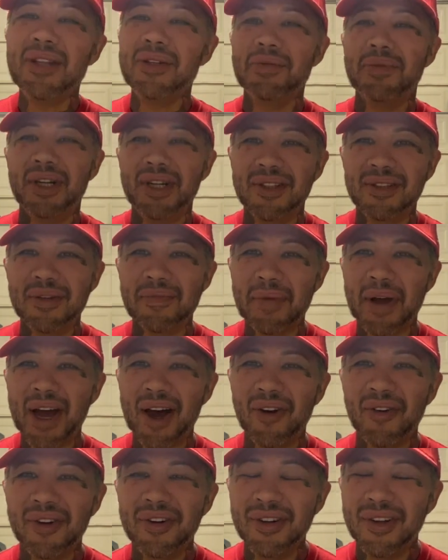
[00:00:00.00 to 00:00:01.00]
what it's
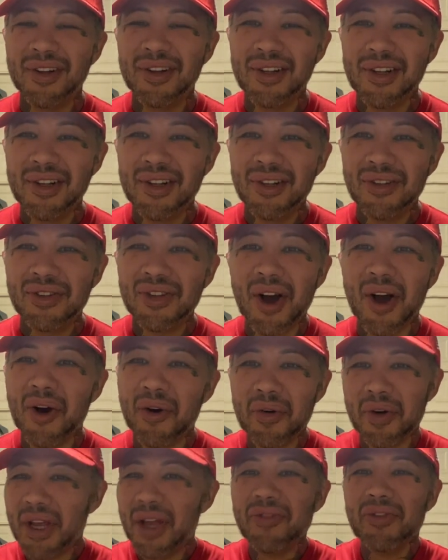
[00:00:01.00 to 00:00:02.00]
about.
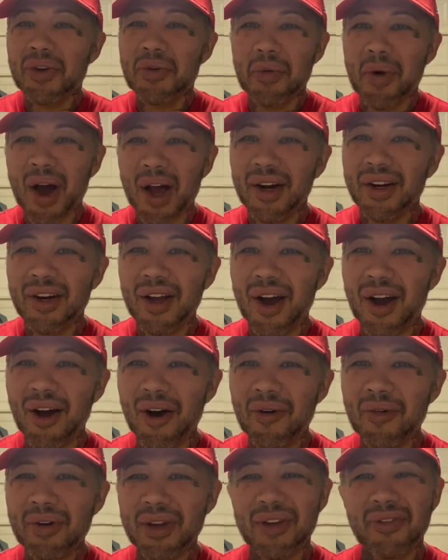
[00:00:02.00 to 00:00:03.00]
So if you want to
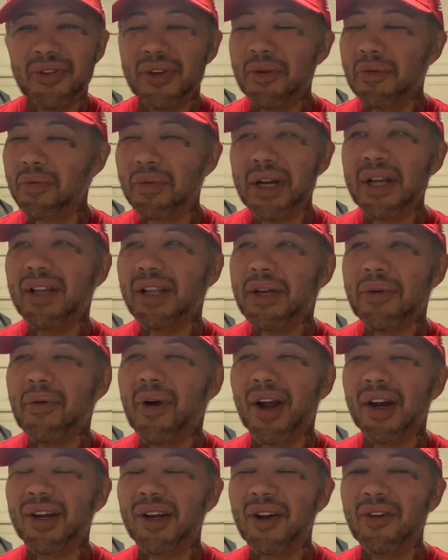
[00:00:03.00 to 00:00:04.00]
know, if you really
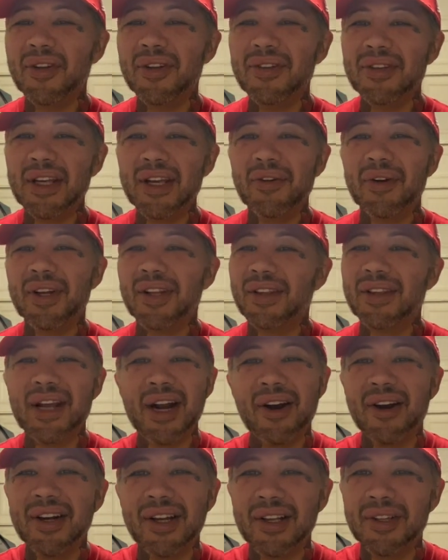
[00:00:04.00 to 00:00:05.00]
want to know the secret,
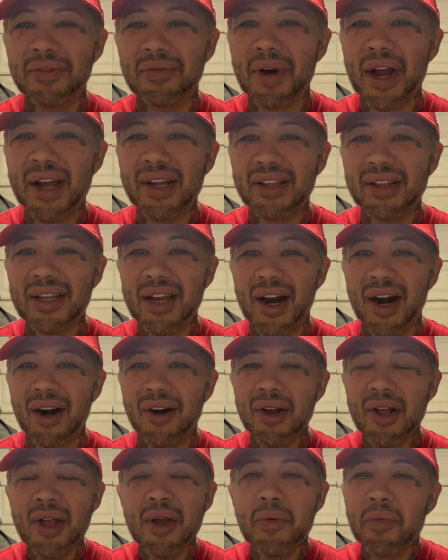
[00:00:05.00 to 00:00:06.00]
there it is right
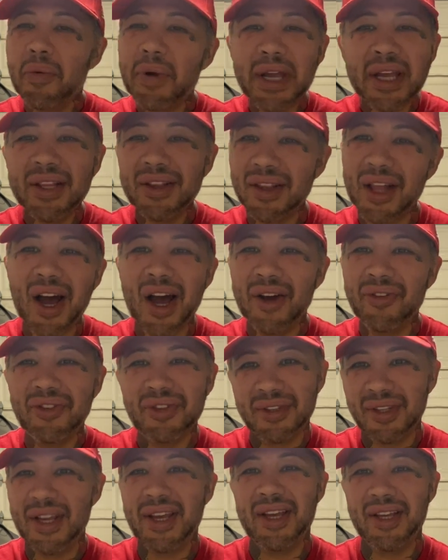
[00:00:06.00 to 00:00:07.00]
there. We love
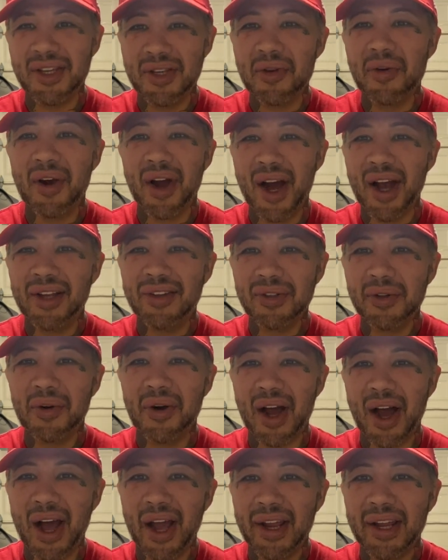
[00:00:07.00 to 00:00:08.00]
seeing you guys
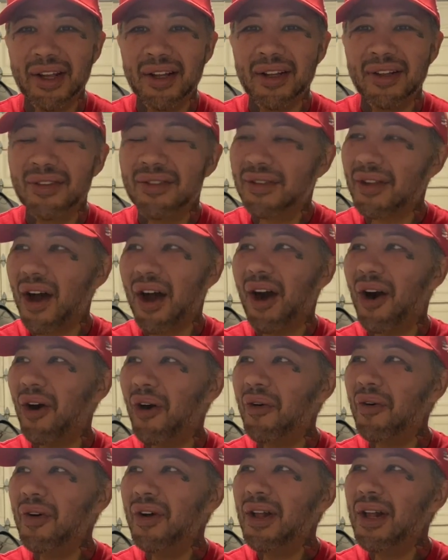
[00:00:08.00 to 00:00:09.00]
cry.
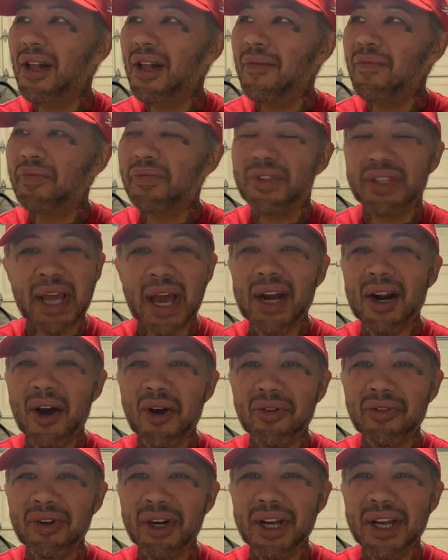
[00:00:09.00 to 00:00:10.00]
So get
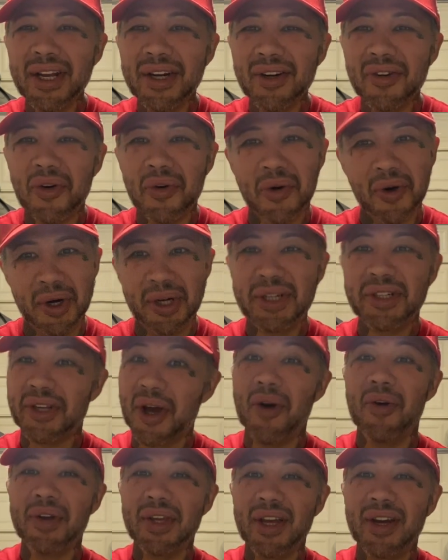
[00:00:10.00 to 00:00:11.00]
over it or
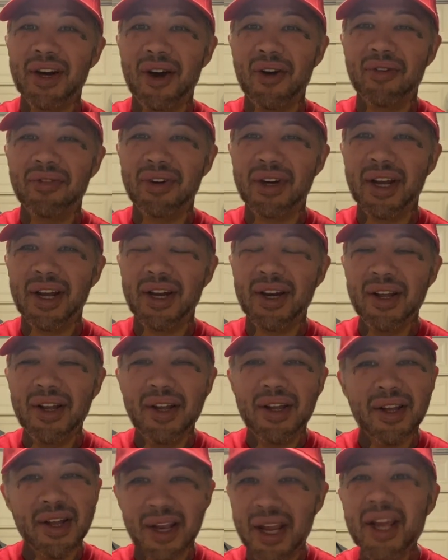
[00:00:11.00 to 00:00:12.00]
don't get over it.
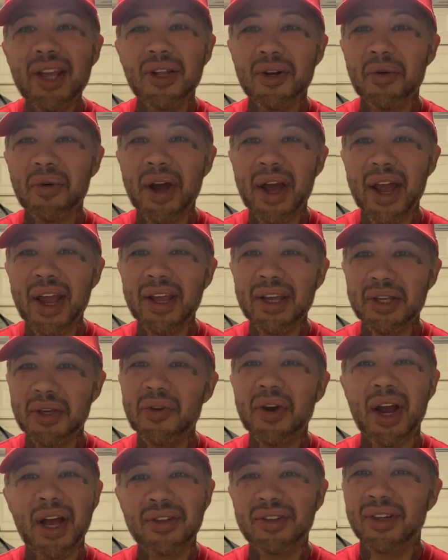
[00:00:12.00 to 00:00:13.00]
Either way,
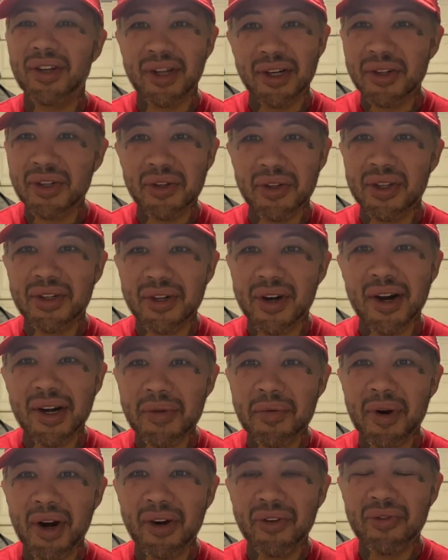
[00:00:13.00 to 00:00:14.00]
you guys are going to do the
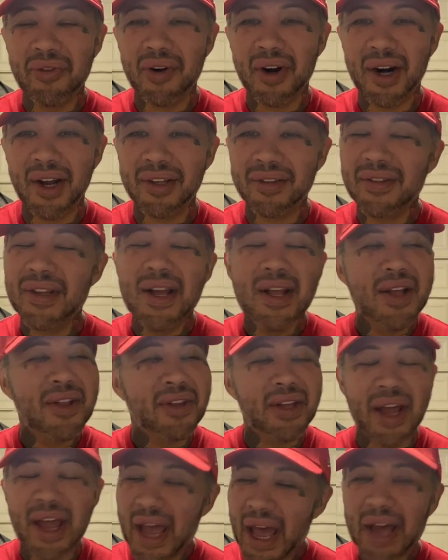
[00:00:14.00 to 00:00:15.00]
dirty work for us,
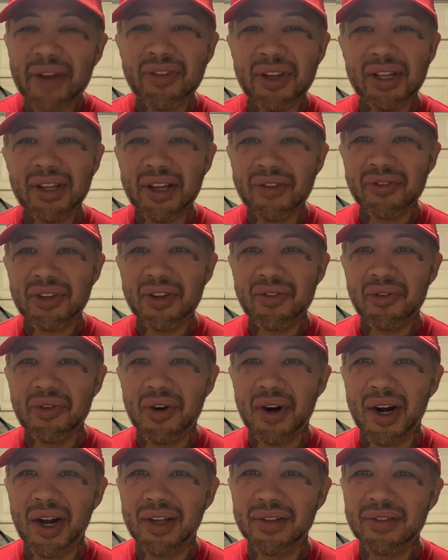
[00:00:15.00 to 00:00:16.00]
the heavy lifting
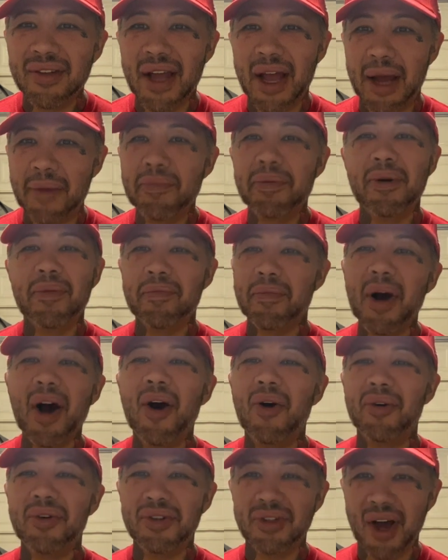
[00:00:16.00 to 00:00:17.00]
for us, and
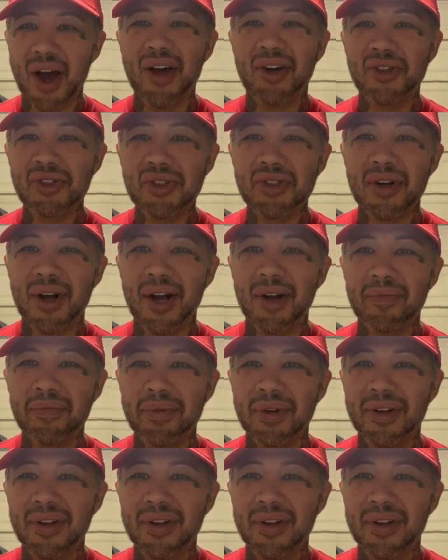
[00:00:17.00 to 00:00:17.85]
promote Donald Trump